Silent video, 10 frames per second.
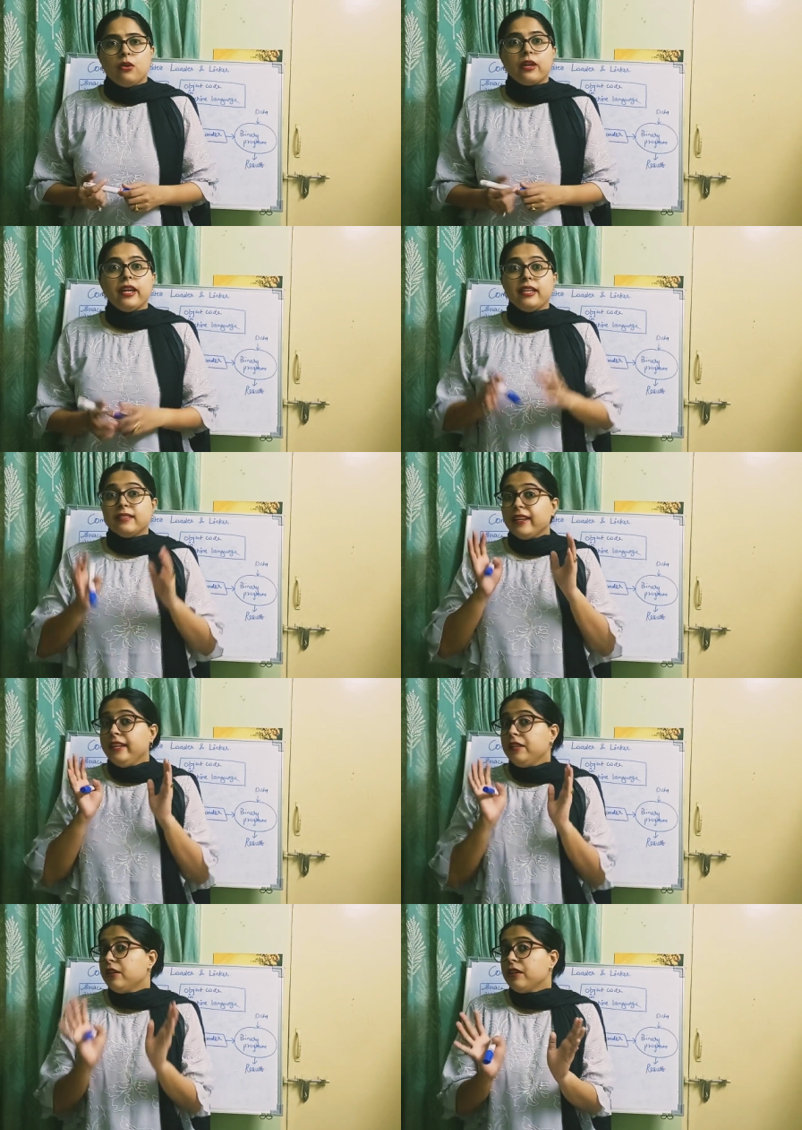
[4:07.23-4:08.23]
Okay, it is
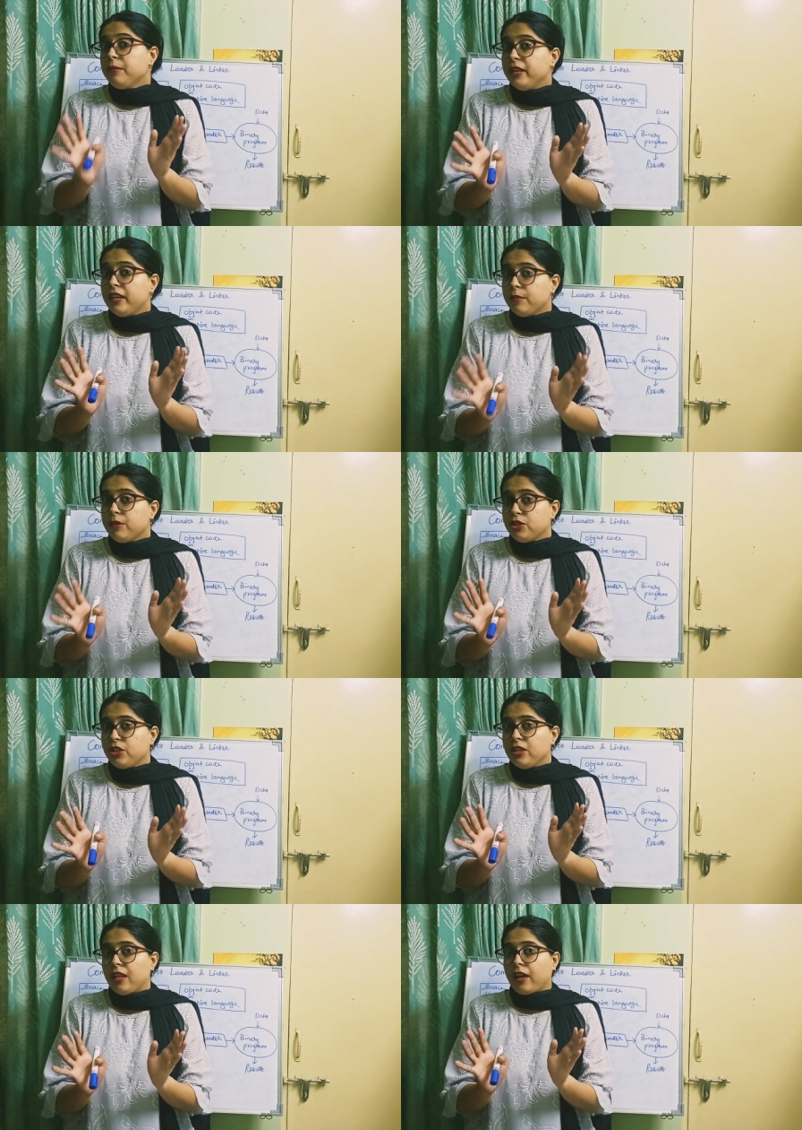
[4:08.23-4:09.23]
intermediate
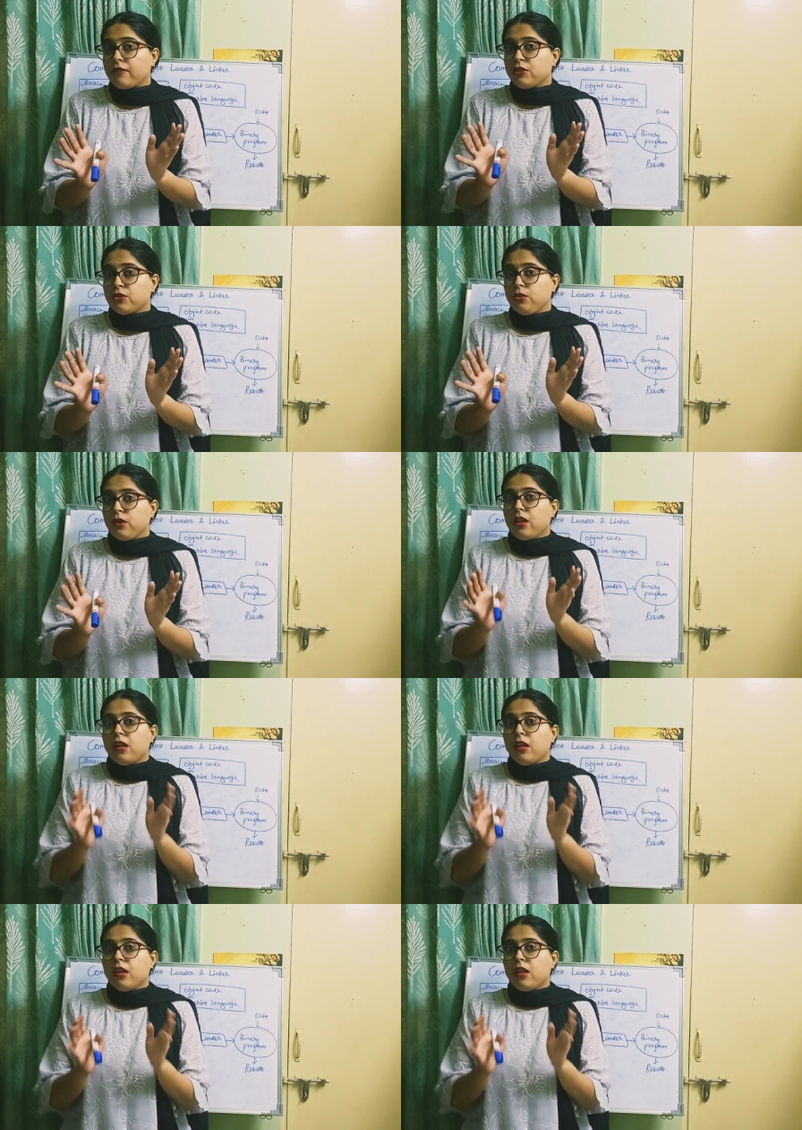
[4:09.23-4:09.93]
machine language code.